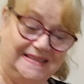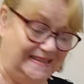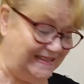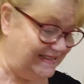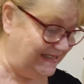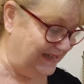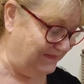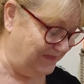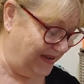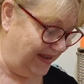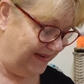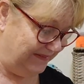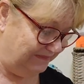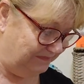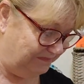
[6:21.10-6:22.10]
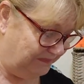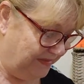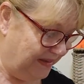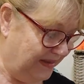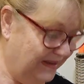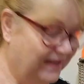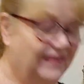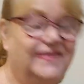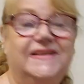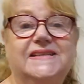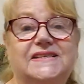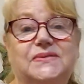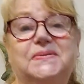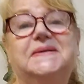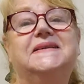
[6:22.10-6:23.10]
knitting pattern.
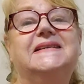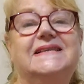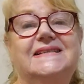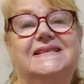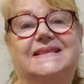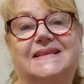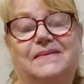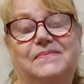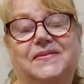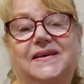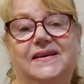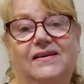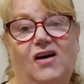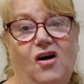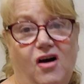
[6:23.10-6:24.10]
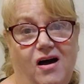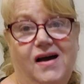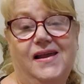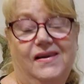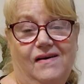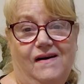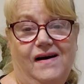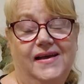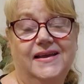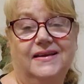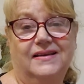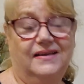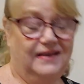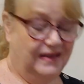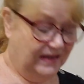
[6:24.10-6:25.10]
This one is something I like.
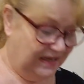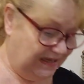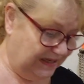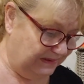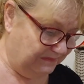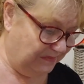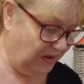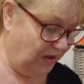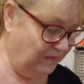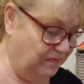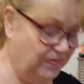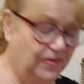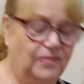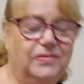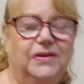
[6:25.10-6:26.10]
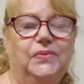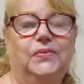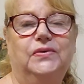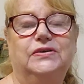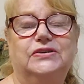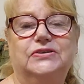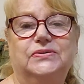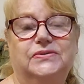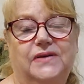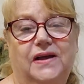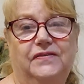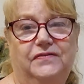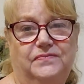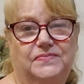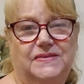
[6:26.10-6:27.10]
I probably would do a
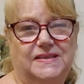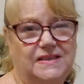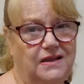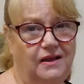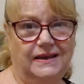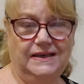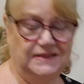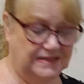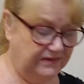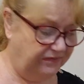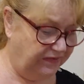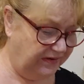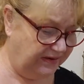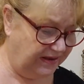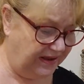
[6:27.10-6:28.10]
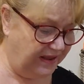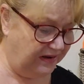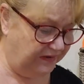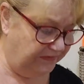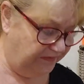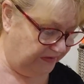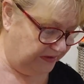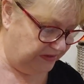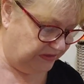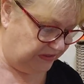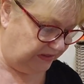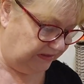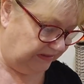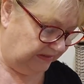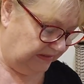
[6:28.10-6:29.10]
slightly different color
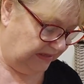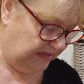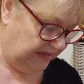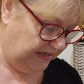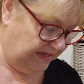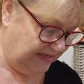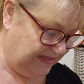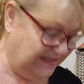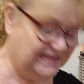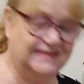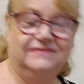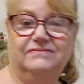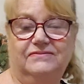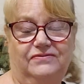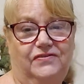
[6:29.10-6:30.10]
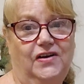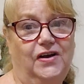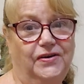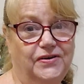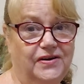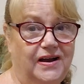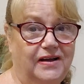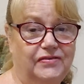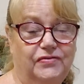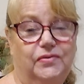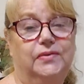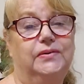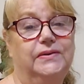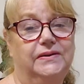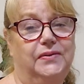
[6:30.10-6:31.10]
version. It doesn't photograph
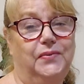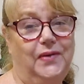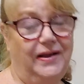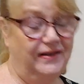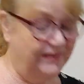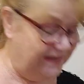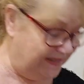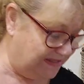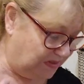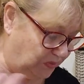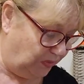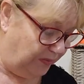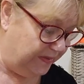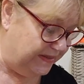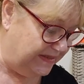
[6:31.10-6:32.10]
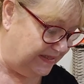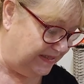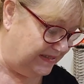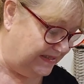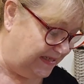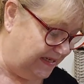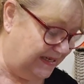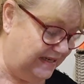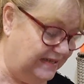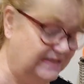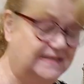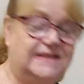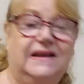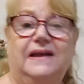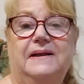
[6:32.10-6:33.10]
well. It's women's and
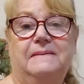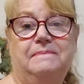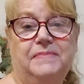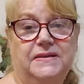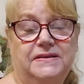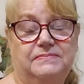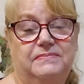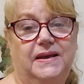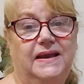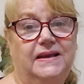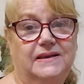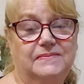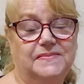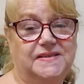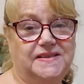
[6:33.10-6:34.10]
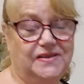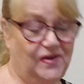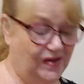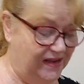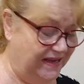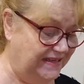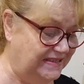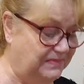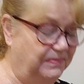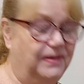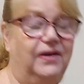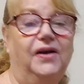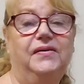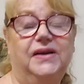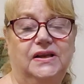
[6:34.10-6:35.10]
teens medium size, but
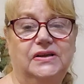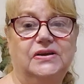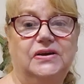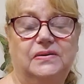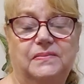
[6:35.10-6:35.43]
I reckon you can